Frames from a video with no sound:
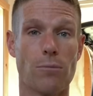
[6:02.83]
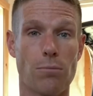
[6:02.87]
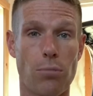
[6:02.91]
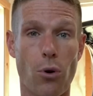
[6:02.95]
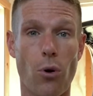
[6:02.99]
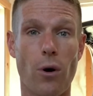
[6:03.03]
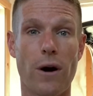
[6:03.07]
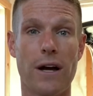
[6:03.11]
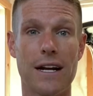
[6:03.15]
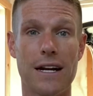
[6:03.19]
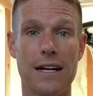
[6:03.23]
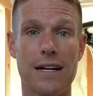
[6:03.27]

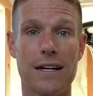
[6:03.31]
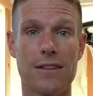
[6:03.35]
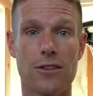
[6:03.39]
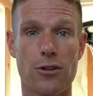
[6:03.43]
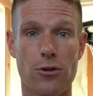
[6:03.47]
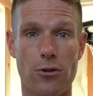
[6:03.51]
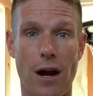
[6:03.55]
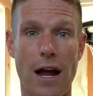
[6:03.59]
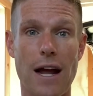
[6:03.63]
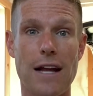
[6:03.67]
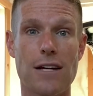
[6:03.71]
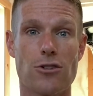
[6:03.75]
pointed in the
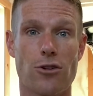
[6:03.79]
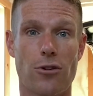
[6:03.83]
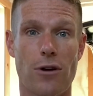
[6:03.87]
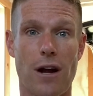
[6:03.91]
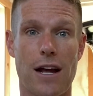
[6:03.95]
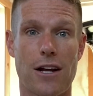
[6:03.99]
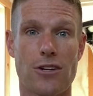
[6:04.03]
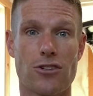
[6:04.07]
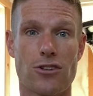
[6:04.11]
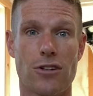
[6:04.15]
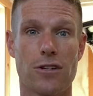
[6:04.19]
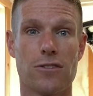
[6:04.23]
right
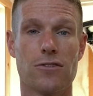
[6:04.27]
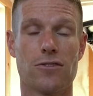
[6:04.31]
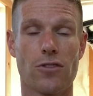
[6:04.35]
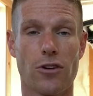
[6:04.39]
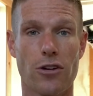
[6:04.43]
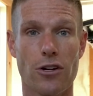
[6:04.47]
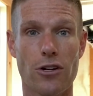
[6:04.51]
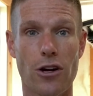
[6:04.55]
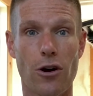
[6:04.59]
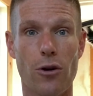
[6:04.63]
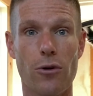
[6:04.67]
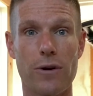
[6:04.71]
direction, so
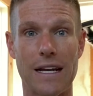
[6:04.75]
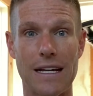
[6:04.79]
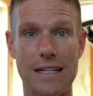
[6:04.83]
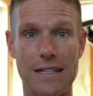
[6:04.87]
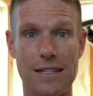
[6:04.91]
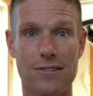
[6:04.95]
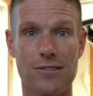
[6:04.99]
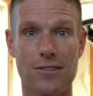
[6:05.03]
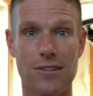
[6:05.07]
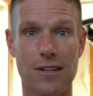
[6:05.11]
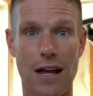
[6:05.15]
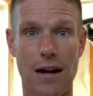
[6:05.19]
you don't get to
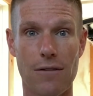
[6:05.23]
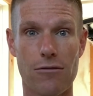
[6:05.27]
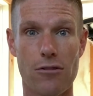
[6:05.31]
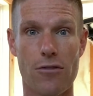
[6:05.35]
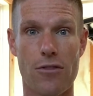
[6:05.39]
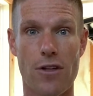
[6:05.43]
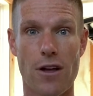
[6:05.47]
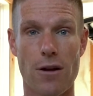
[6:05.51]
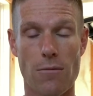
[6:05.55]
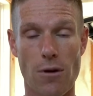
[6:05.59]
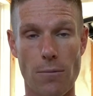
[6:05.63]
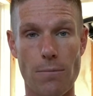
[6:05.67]
see
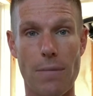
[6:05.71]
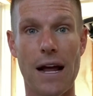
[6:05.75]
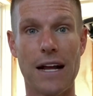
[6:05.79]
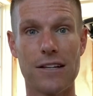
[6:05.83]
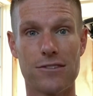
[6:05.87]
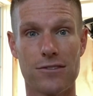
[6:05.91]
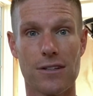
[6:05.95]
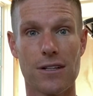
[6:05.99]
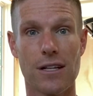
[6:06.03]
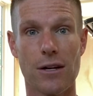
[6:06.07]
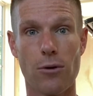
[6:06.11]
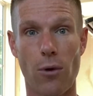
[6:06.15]
everything. But
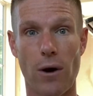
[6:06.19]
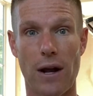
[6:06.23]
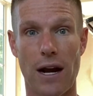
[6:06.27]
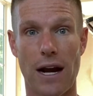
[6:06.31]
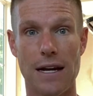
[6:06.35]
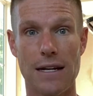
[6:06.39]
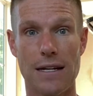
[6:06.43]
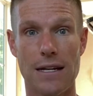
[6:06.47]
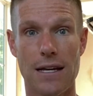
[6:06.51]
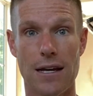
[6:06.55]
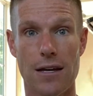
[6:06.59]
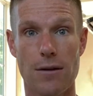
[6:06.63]
basically what I
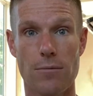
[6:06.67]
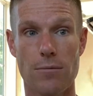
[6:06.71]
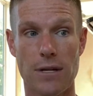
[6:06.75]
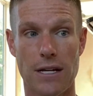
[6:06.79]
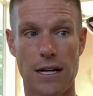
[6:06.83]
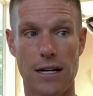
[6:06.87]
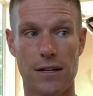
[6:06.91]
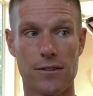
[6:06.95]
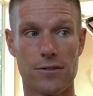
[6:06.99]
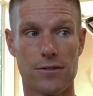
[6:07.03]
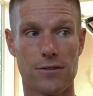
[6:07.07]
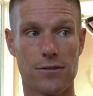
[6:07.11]
did,
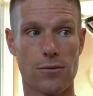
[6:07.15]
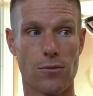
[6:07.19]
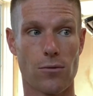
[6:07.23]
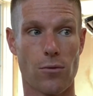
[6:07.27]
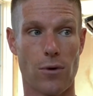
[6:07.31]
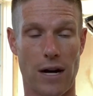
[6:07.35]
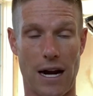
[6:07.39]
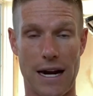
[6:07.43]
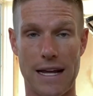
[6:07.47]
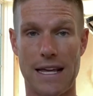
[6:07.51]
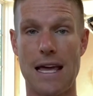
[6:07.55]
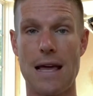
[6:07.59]
because
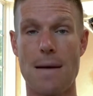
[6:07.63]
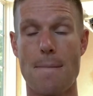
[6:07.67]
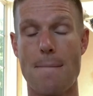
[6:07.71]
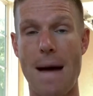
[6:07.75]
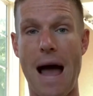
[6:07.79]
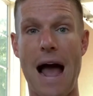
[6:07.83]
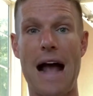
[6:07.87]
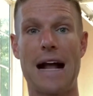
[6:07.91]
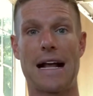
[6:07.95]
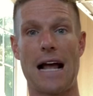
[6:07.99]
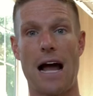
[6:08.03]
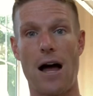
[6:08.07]
when I came
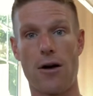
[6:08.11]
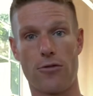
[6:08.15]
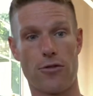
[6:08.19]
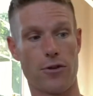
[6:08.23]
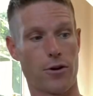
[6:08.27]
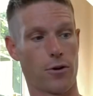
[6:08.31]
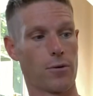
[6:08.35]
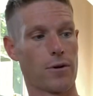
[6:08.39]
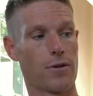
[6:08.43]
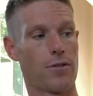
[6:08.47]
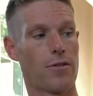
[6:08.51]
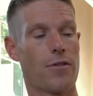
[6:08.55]
back out there
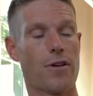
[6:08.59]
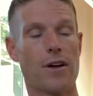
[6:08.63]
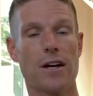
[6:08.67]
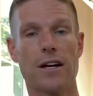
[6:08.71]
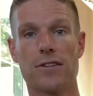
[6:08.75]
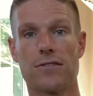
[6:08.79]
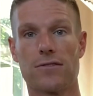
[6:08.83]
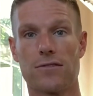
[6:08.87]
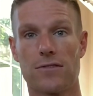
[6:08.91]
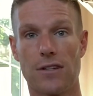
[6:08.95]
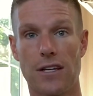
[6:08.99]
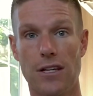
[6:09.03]
with
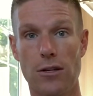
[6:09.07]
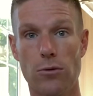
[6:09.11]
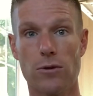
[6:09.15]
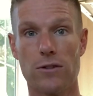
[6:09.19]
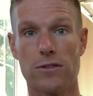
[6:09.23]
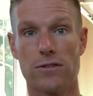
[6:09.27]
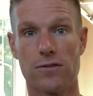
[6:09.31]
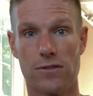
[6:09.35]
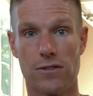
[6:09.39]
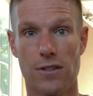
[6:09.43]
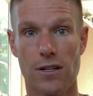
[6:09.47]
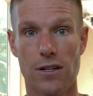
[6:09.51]
this, he was
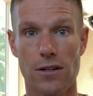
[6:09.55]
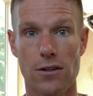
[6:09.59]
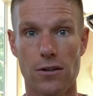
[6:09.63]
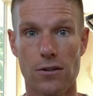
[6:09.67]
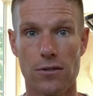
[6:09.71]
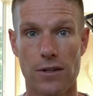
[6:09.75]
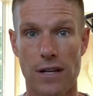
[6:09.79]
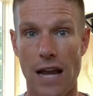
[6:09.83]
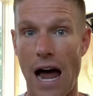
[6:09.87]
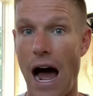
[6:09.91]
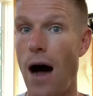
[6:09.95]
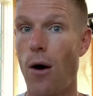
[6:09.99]

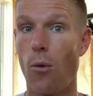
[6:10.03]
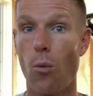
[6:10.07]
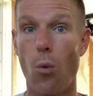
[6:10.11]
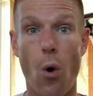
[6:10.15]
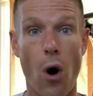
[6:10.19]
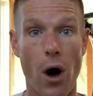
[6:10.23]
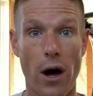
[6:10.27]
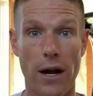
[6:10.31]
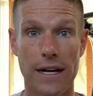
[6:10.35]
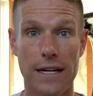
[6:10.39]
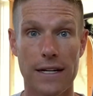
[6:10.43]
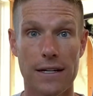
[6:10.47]
still not
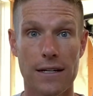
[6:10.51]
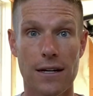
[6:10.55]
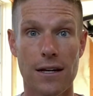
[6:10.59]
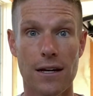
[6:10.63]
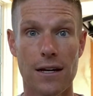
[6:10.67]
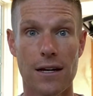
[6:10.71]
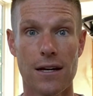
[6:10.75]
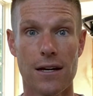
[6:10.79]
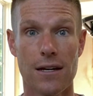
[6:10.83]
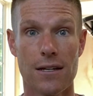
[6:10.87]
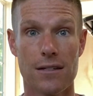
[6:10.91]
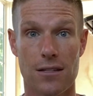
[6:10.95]
wanting
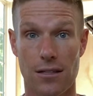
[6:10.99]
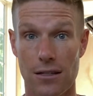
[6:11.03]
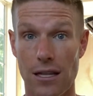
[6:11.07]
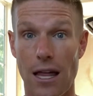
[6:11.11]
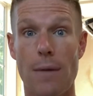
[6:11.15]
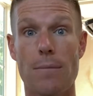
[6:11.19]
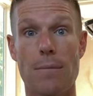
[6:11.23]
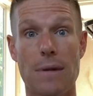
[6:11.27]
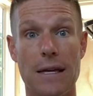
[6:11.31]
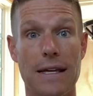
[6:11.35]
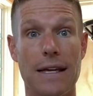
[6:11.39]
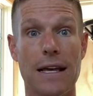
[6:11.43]
to
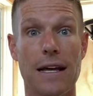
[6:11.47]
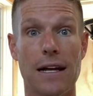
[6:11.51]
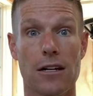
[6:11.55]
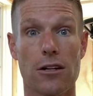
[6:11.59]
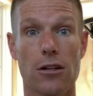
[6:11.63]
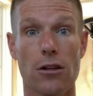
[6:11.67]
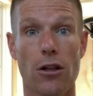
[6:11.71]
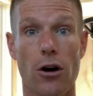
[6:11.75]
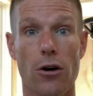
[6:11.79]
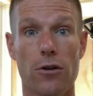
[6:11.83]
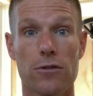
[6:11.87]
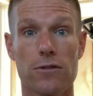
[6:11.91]
let me get
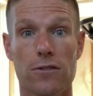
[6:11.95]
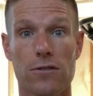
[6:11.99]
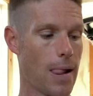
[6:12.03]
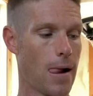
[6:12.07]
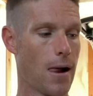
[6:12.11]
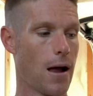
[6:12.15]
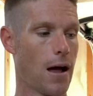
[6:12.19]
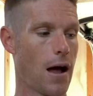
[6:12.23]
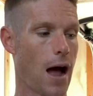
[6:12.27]
close.